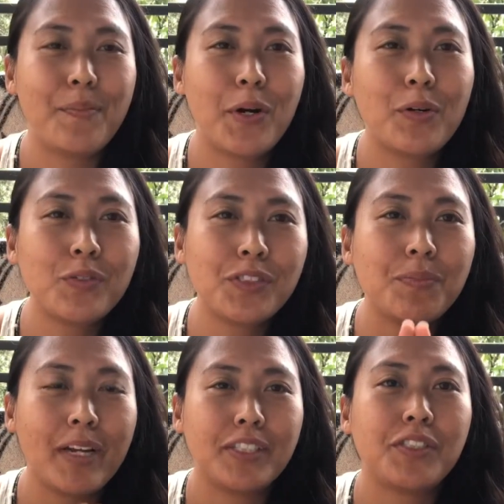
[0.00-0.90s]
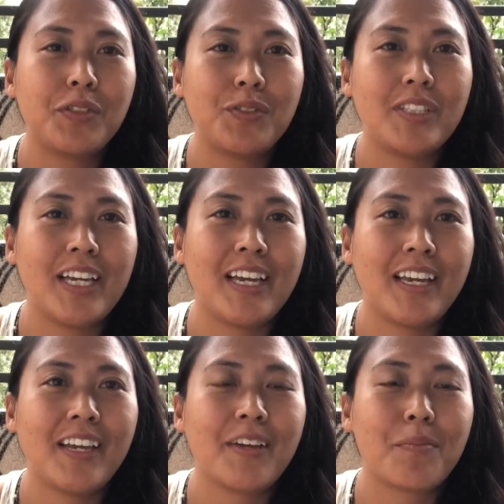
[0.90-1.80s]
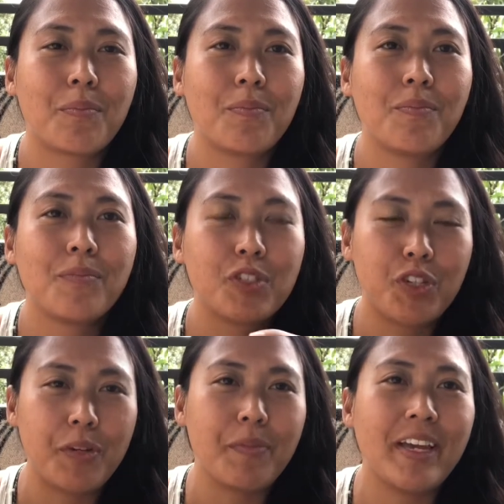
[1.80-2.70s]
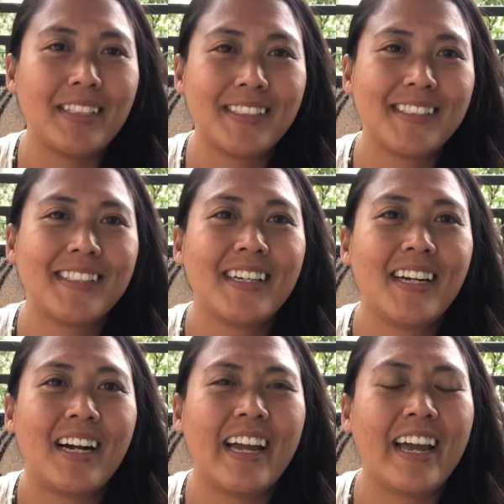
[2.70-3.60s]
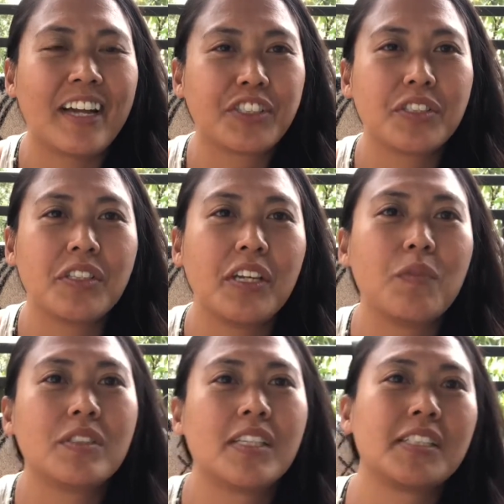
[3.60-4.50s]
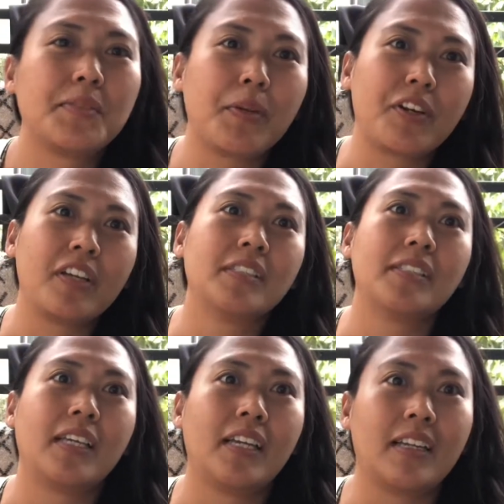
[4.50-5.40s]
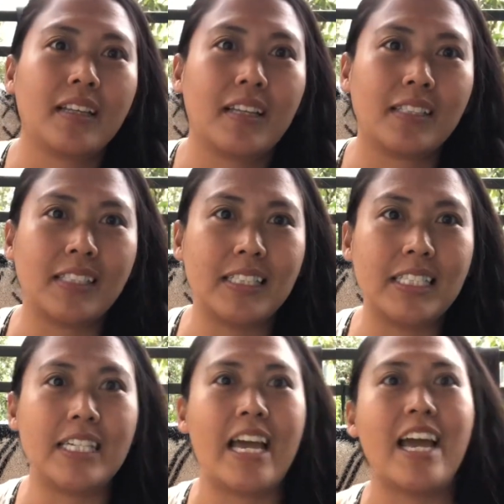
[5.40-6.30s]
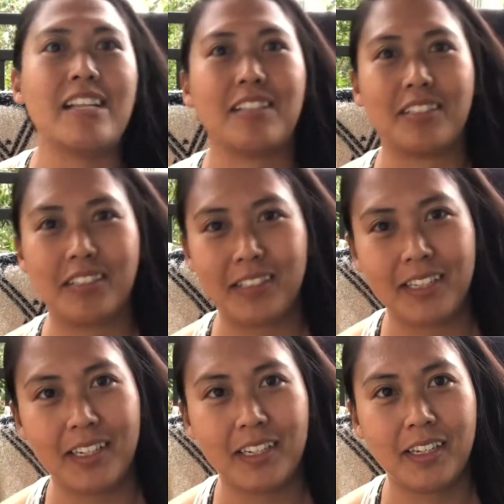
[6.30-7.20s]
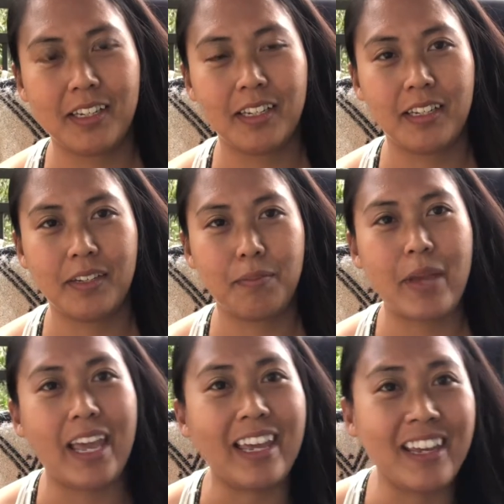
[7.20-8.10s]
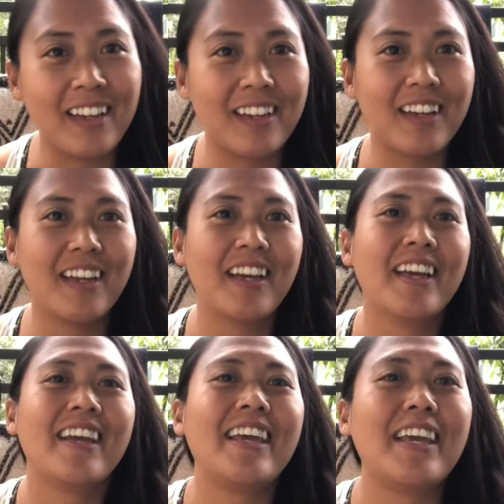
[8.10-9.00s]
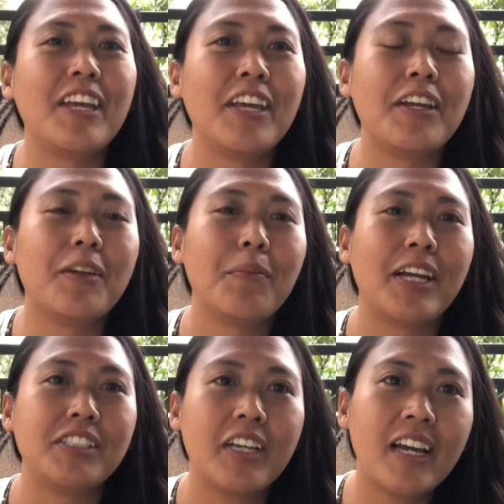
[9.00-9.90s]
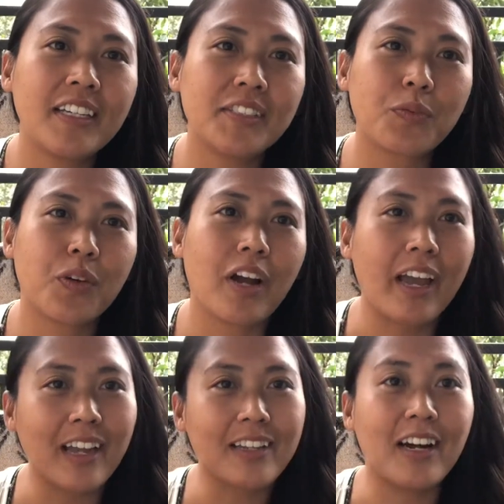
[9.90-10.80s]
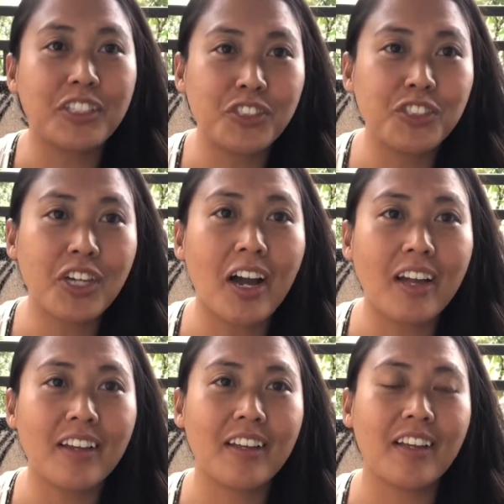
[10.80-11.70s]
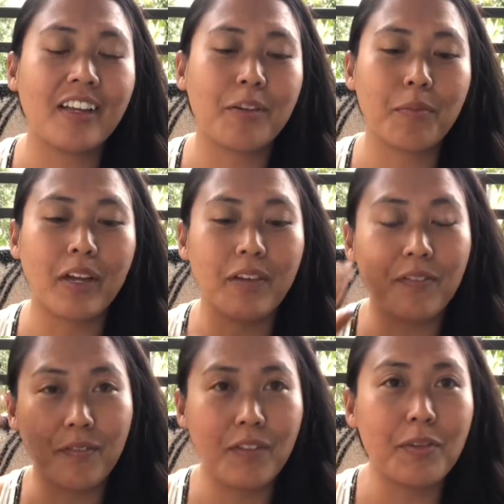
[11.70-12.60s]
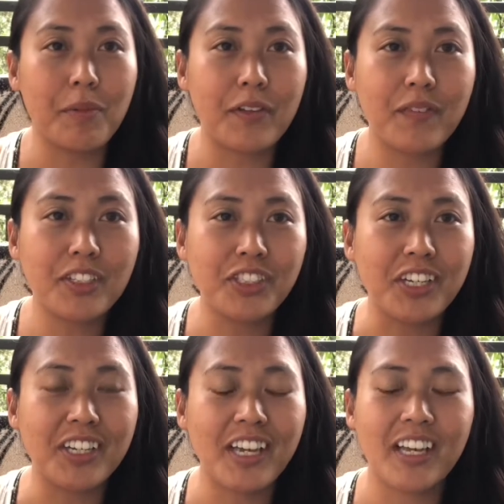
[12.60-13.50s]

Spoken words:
Post my 2-day treatment, I actually was experiencing this intense pain in my chest where I had gotten shot in my vision.